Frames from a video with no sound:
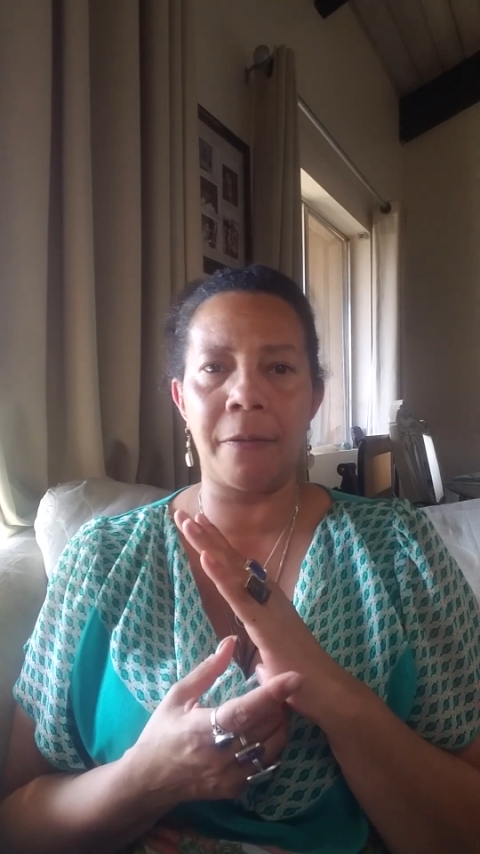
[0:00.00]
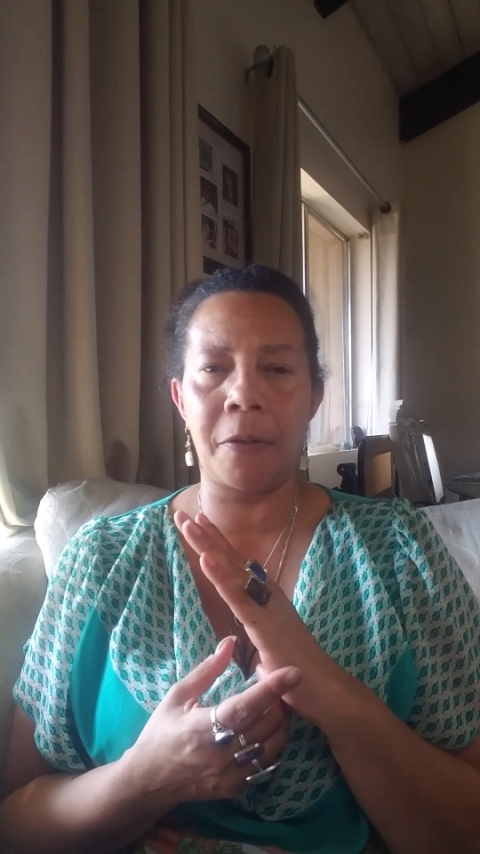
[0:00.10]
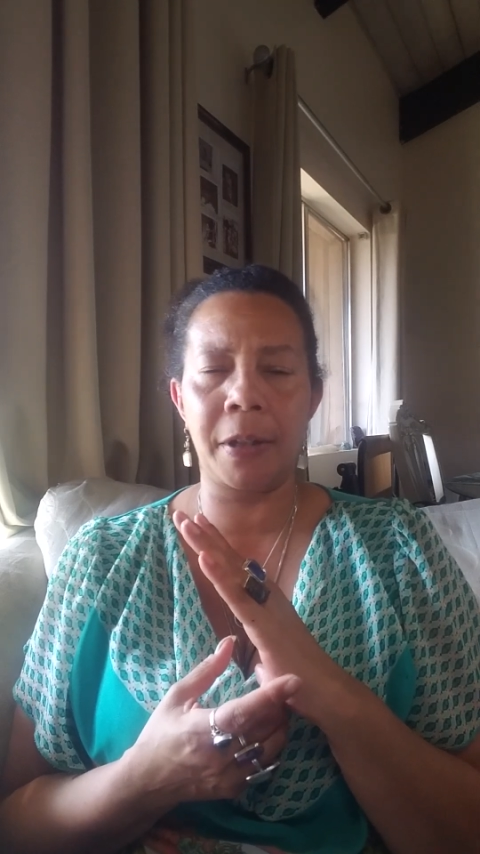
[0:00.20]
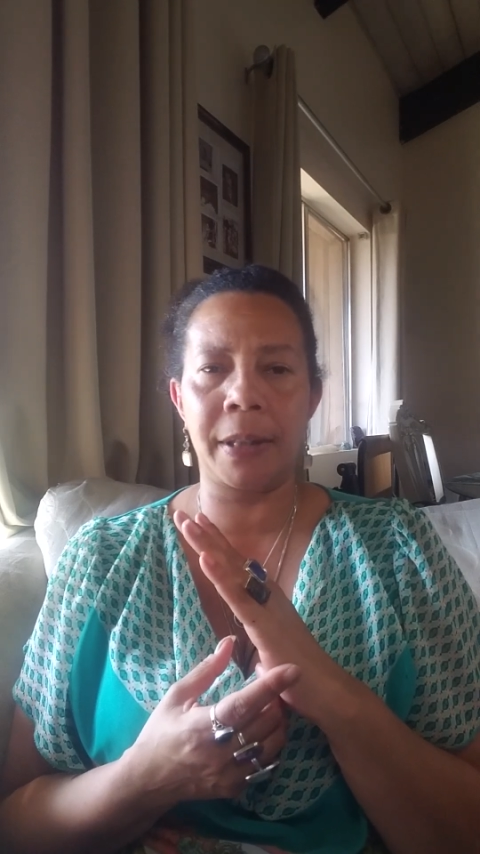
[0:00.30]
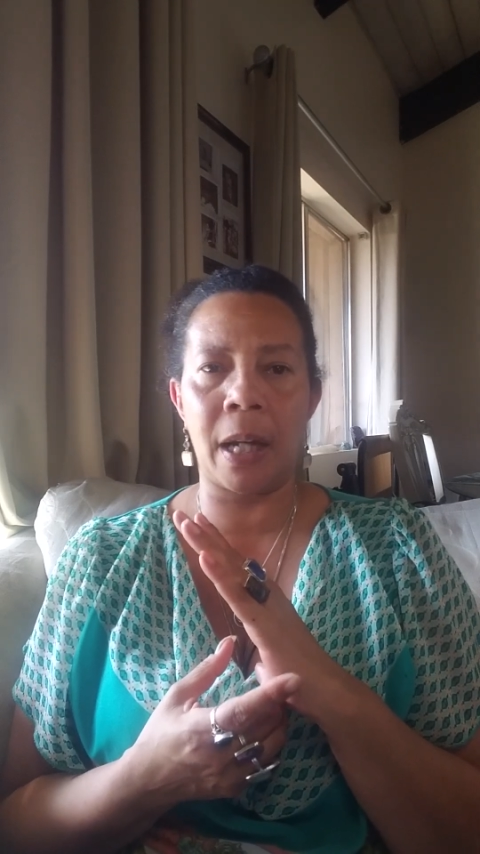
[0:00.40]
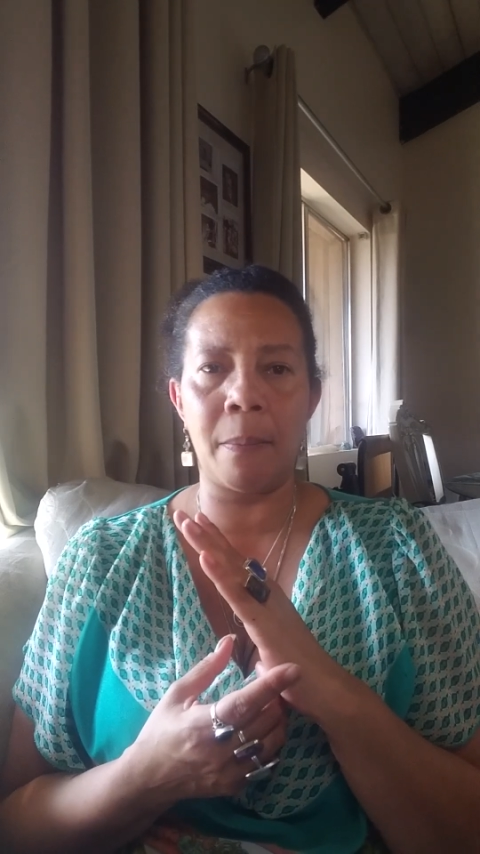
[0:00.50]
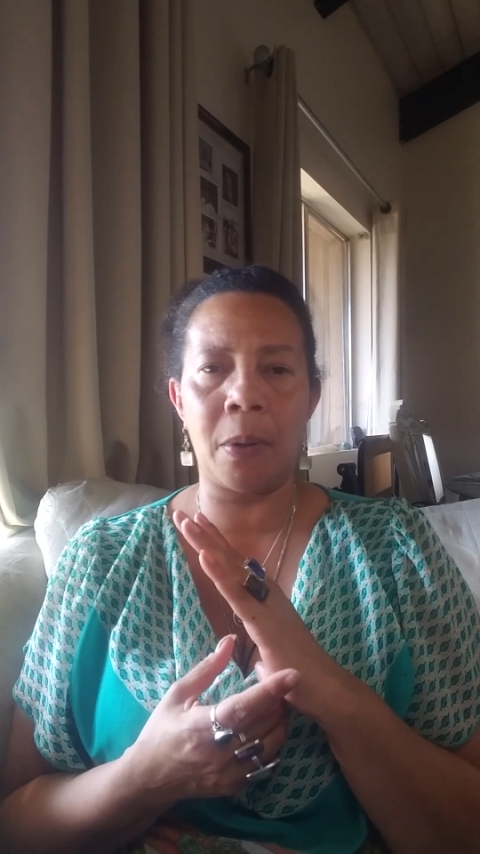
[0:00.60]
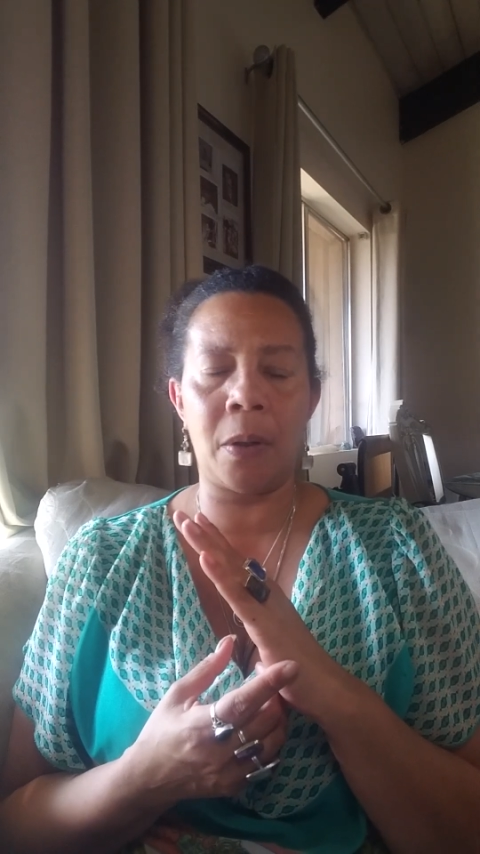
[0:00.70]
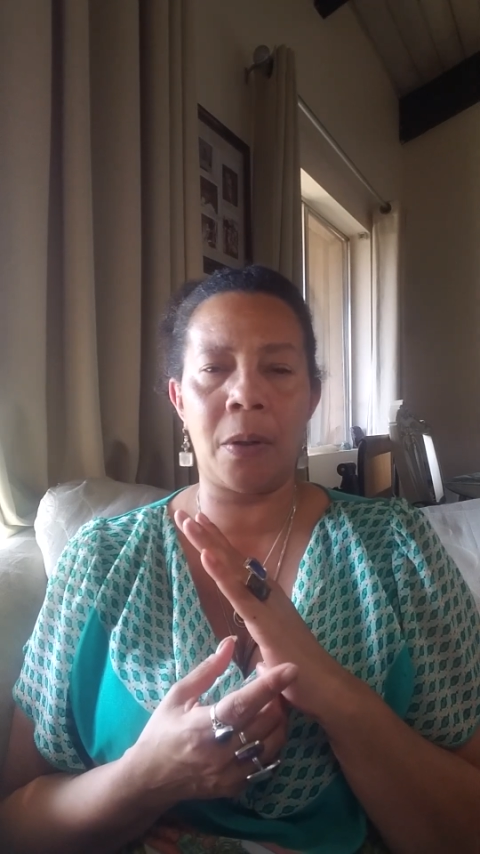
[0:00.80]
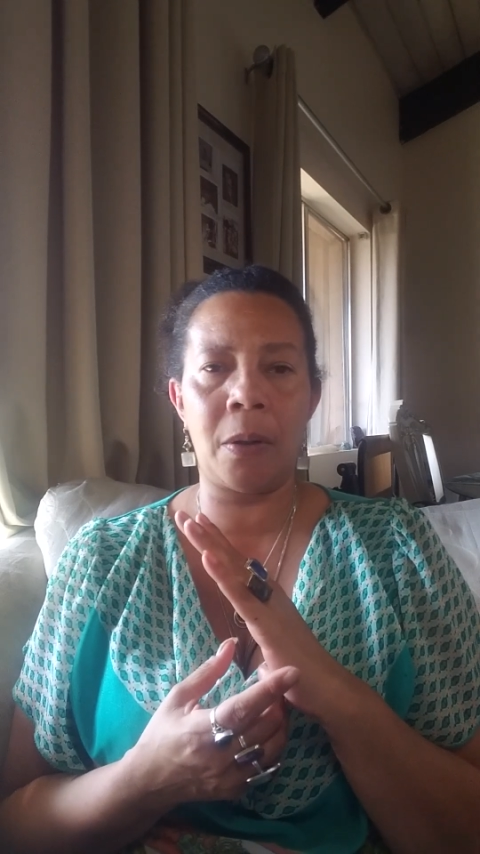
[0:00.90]
for
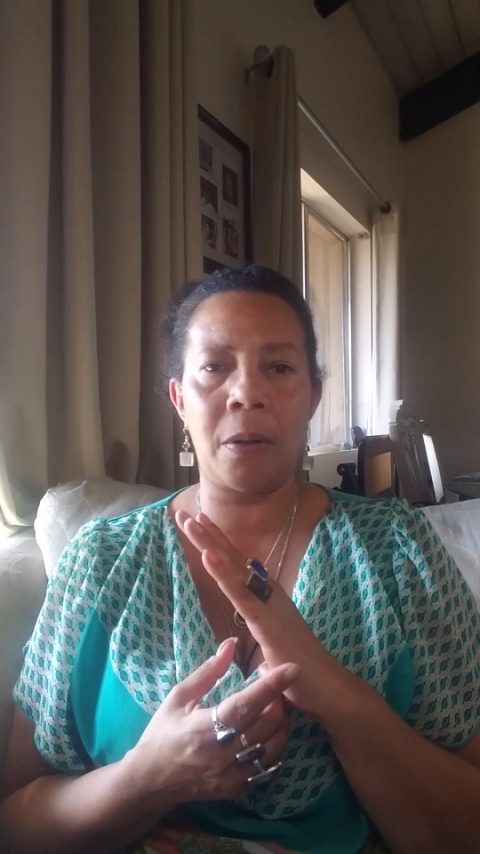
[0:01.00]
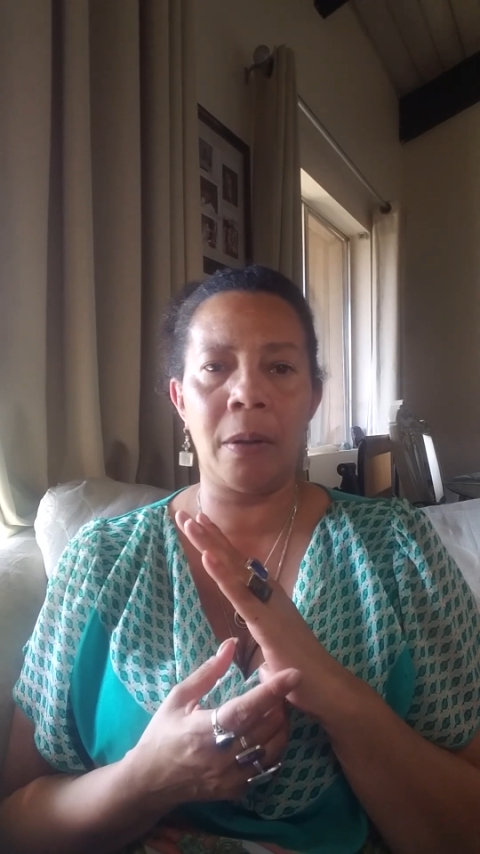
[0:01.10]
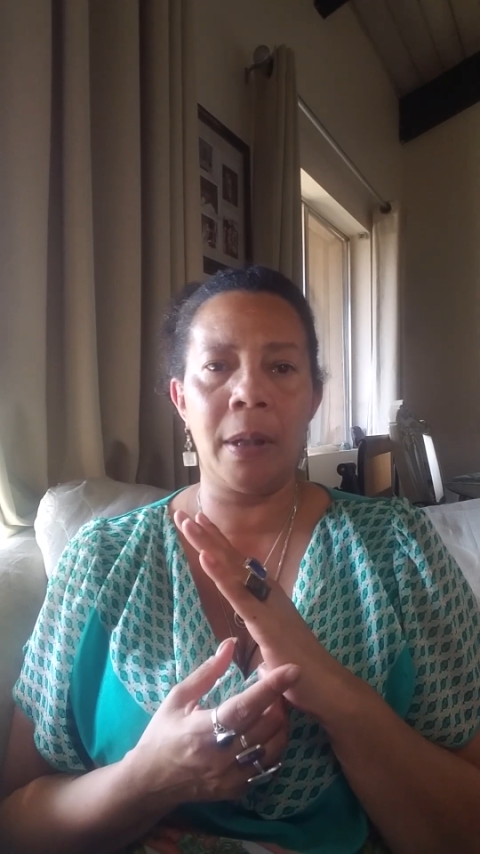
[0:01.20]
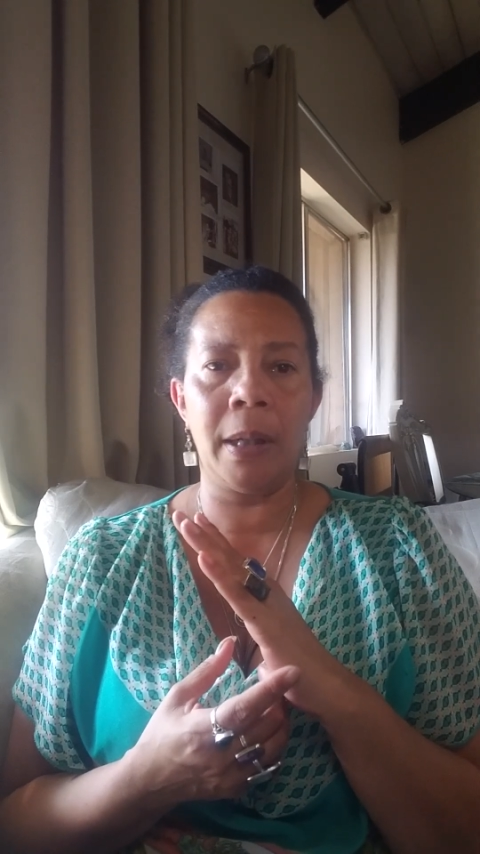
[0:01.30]
example,